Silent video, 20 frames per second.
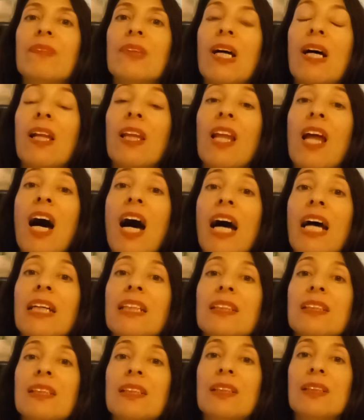
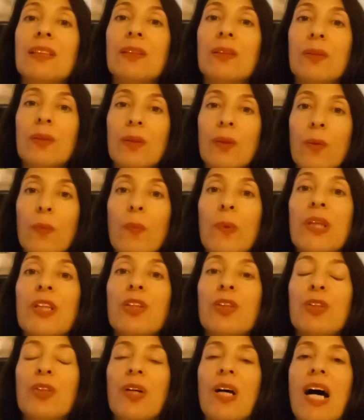aligns
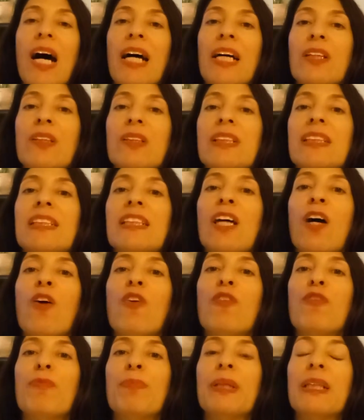with your higher
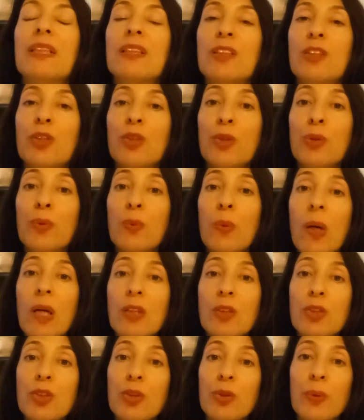self, because you are
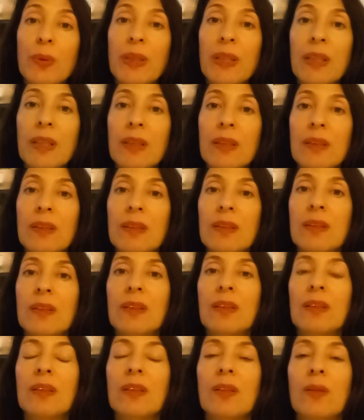doing
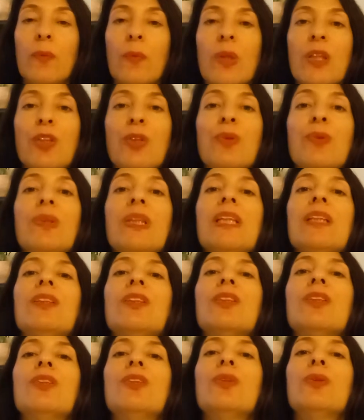what you need
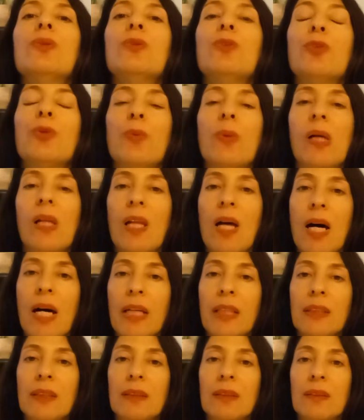to do to
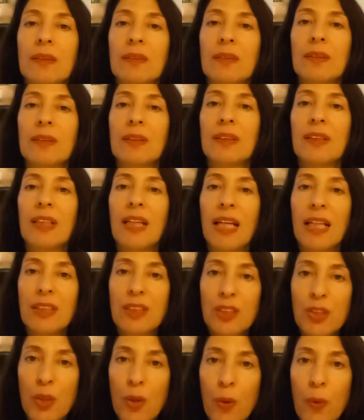align. And
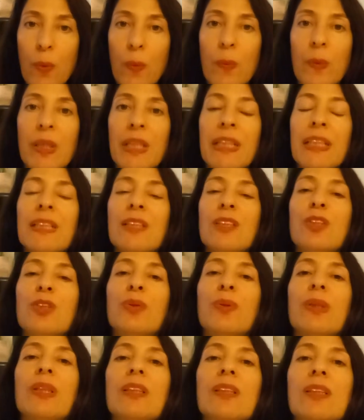so in
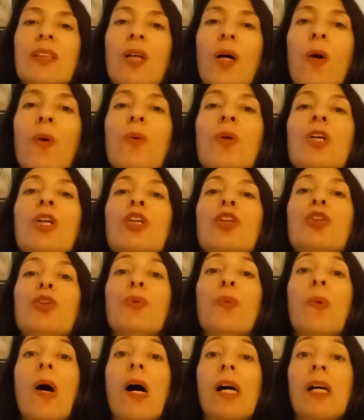doing so,
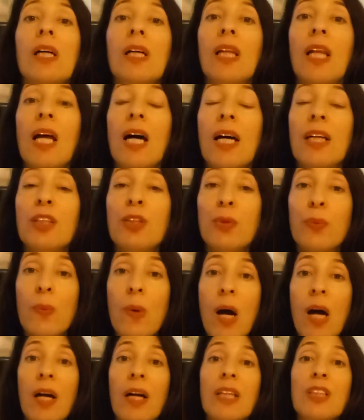you
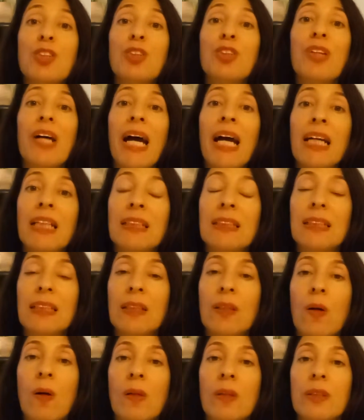are
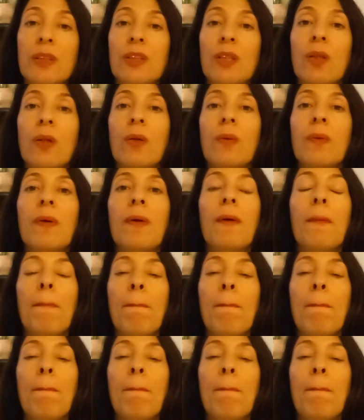attracting also